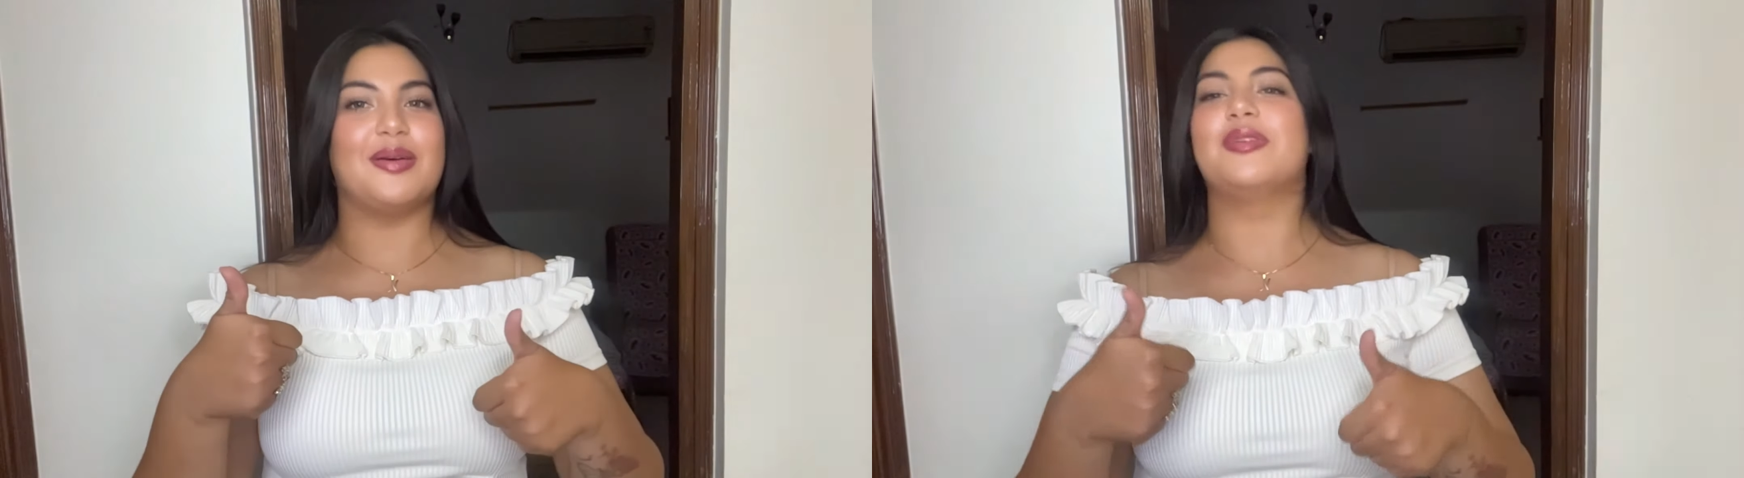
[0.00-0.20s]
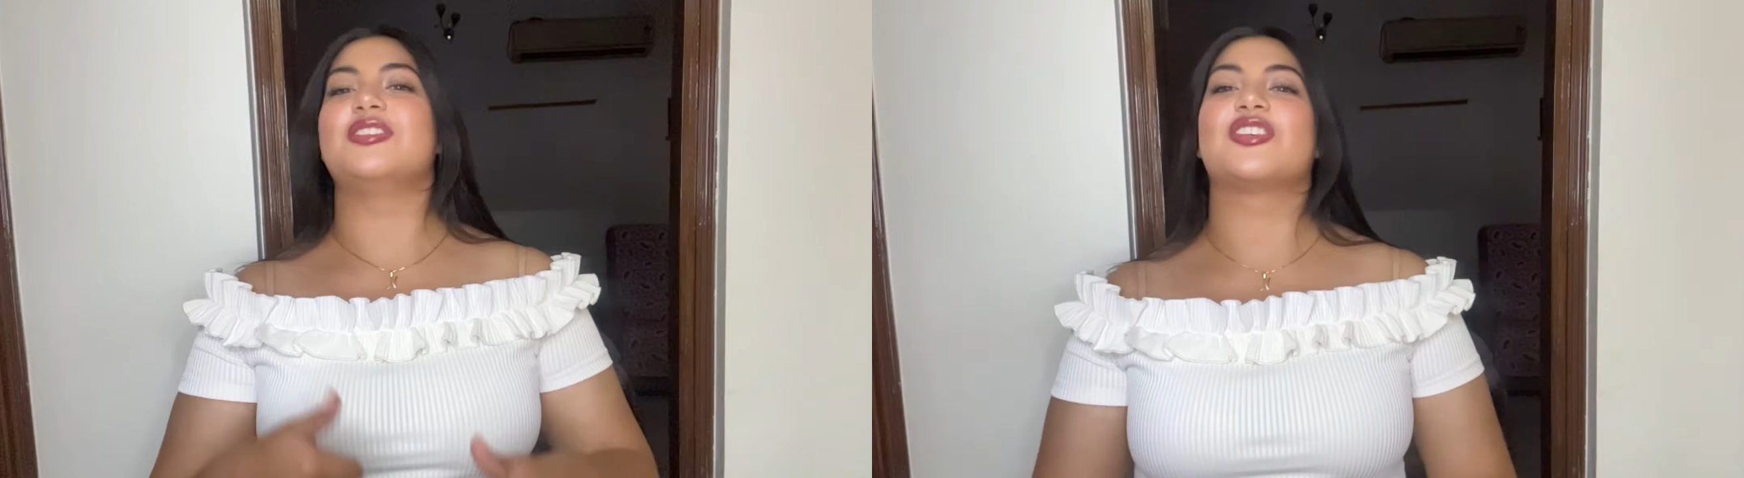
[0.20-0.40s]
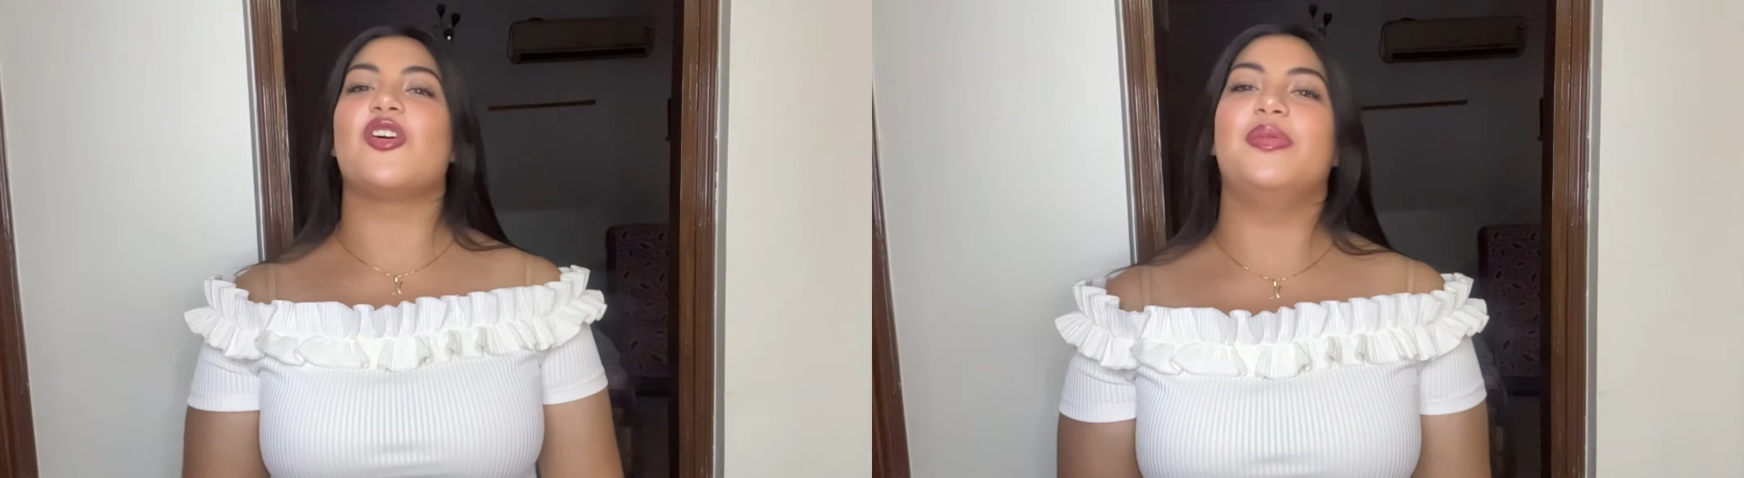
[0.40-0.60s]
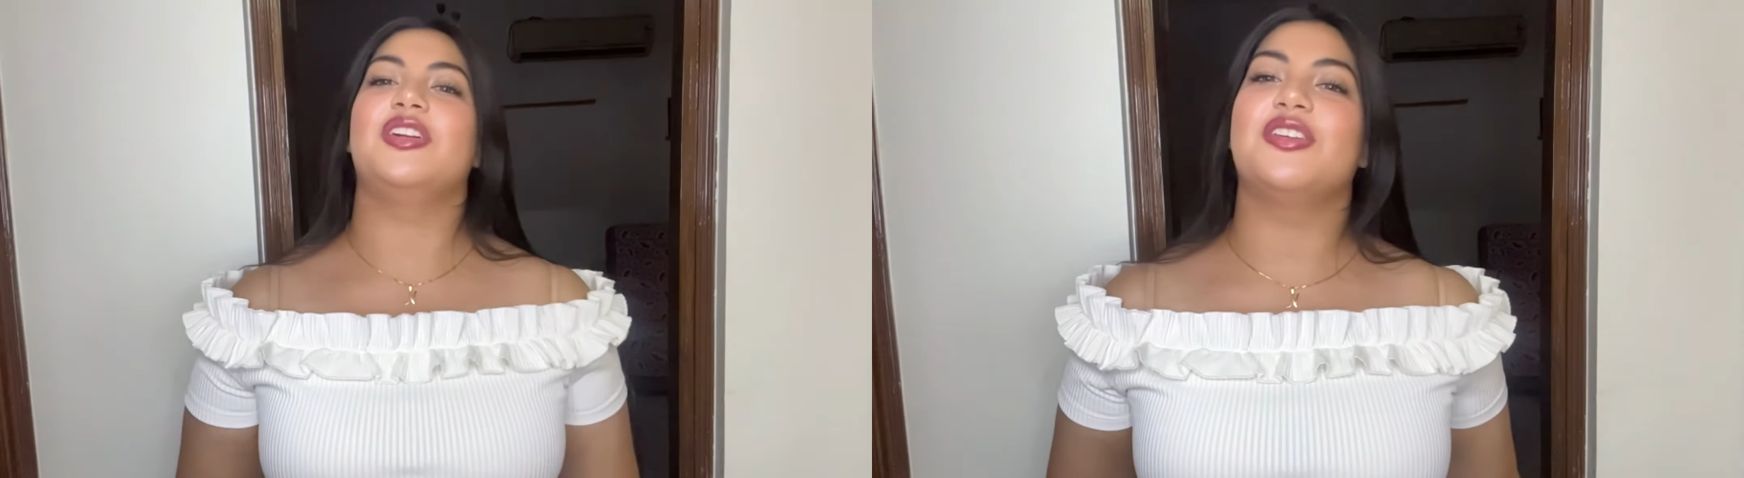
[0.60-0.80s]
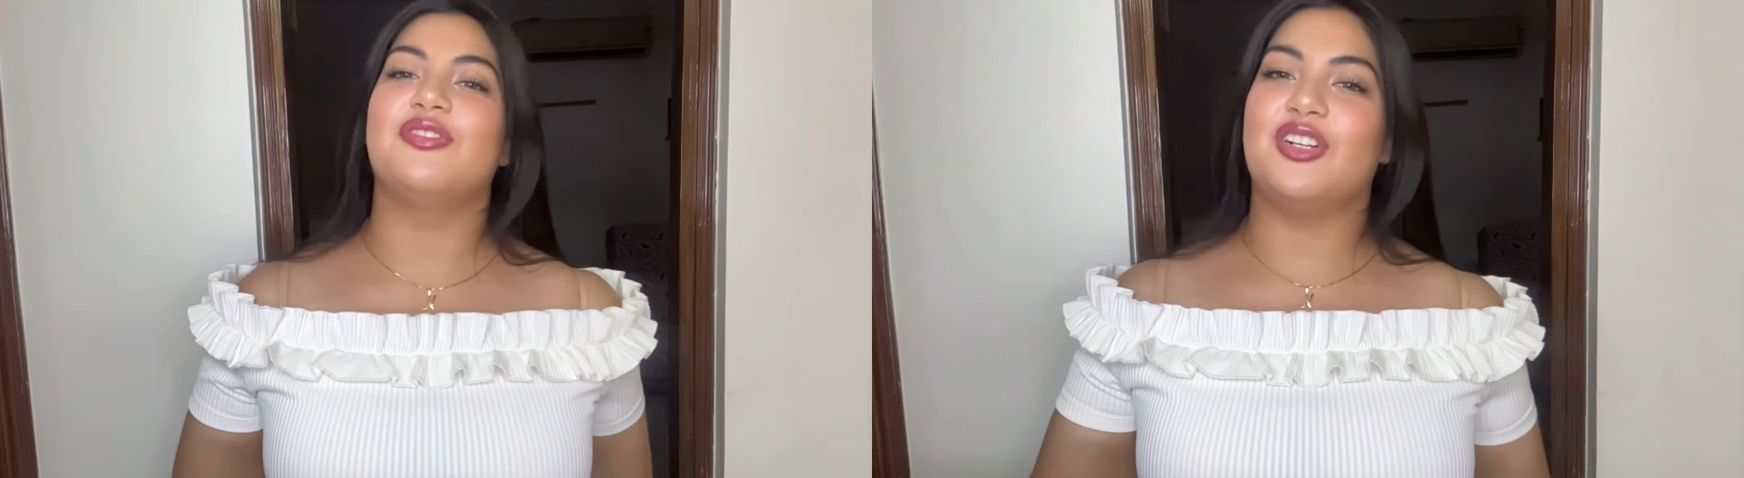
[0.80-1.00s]
Also comment
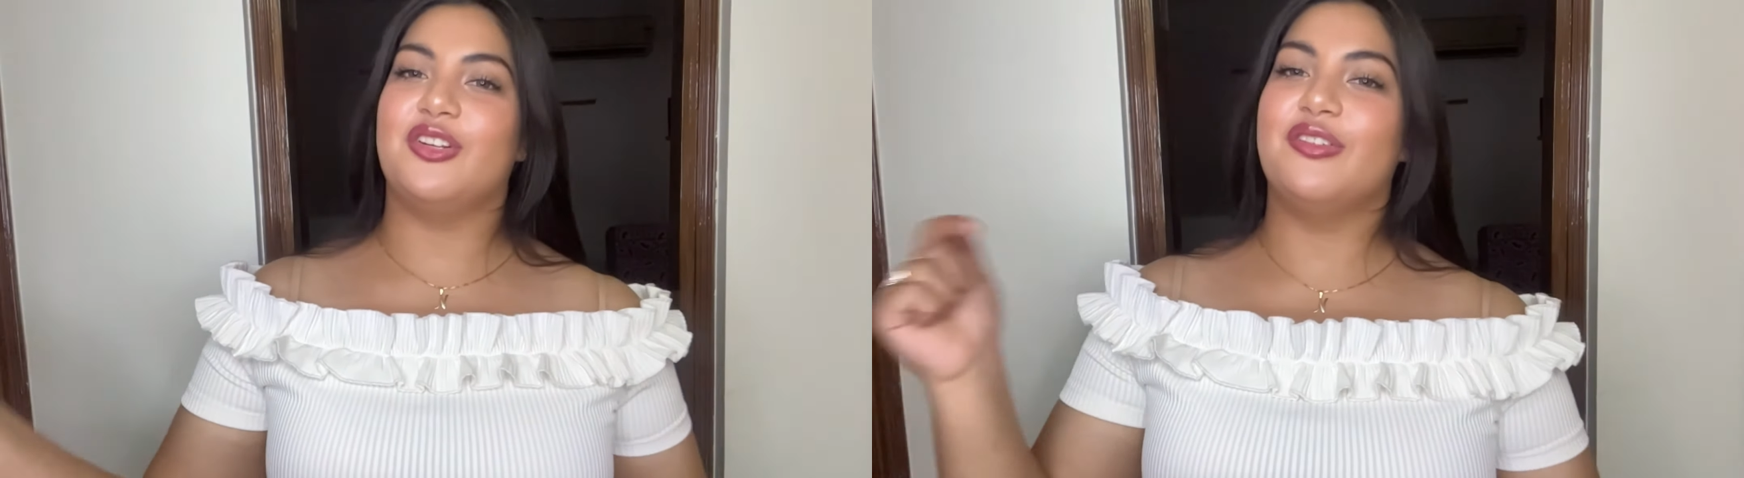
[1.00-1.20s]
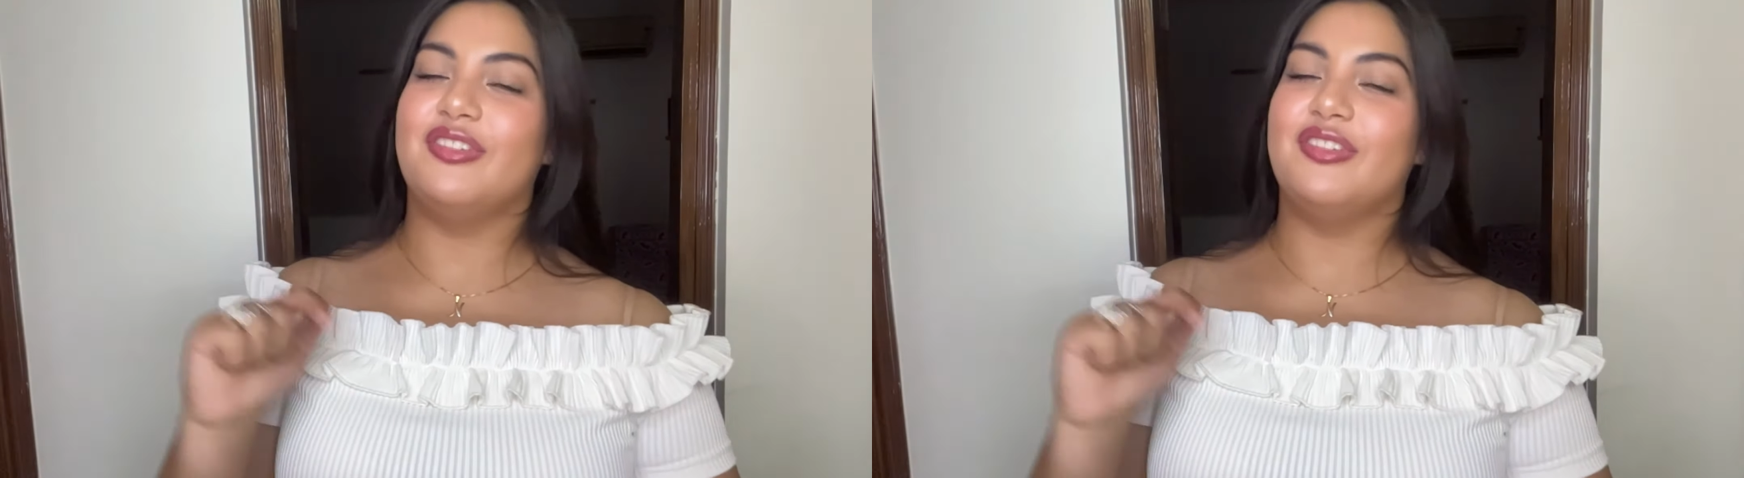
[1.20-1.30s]
on what you'd